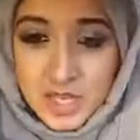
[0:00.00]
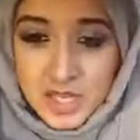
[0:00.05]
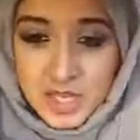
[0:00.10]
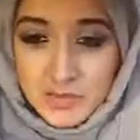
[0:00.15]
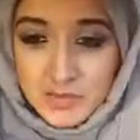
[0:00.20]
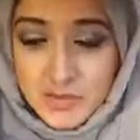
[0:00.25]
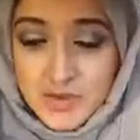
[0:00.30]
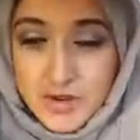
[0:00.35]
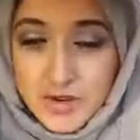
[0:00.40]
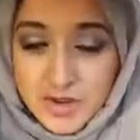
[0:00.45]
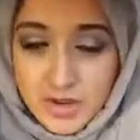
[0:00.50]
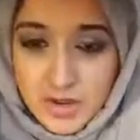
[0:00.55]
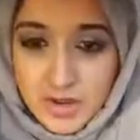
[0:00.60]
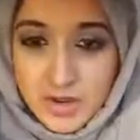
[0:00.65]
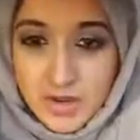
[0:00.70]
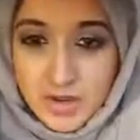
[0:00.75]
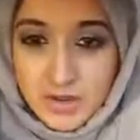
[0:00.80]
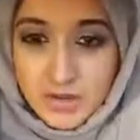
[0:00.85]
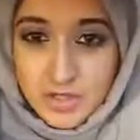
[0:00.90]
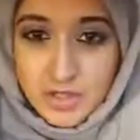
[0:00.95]
you've got to
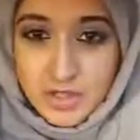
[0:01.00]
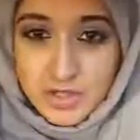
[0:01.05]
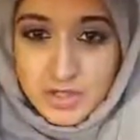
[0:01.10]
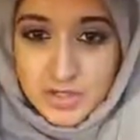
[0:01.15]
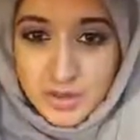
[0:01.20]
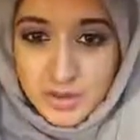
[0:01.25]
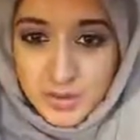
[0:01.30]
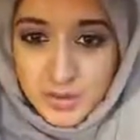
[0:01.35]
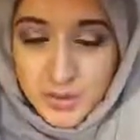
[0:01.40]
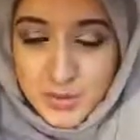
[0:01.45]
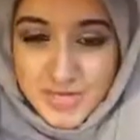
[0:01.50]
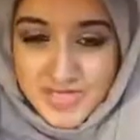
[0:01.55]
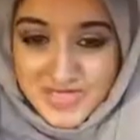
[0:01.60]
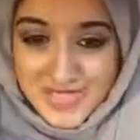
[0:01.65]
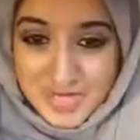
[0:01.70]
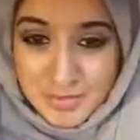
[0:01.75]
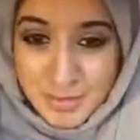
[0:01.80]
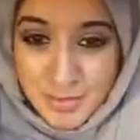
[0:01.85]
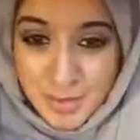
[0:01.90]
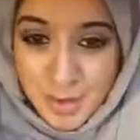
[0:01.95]
learn your target
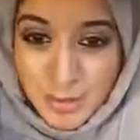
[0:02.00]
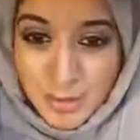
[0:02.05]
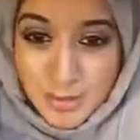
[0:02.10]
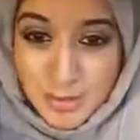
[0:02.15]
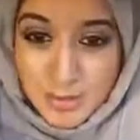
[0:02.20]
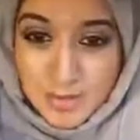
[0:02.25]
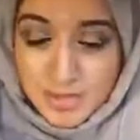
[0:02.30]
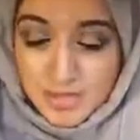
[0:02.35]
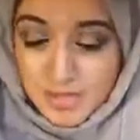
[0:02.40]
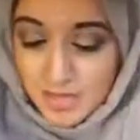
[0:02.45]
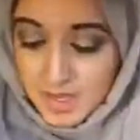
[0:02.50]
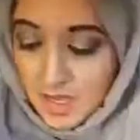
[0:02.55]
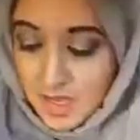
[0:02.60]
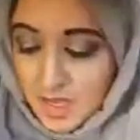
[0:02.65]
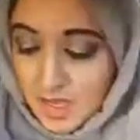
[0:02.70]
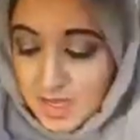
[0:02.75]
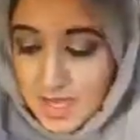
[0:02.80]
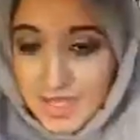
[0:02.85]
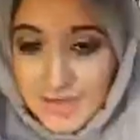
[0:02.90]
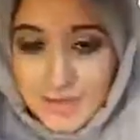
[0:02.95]
audience's problems,
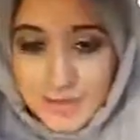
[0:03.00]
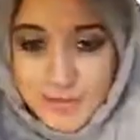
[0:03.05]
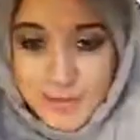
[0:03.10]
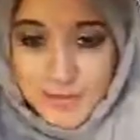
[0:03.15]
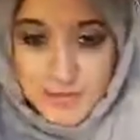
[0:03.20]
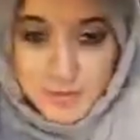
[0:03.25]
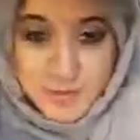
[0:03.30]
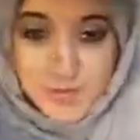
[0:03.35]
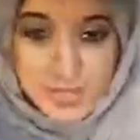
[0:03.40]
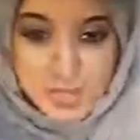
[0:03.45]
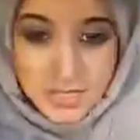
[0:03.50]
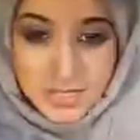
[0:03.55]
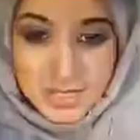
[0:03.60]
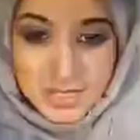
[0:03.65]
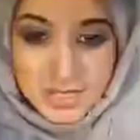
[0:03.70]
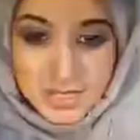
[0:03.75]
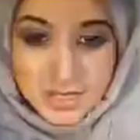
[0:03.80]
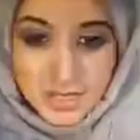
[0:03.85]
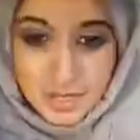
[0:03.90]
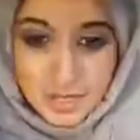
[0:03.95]
give them
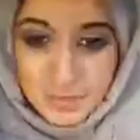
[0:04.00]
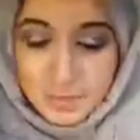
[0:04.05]
solutions,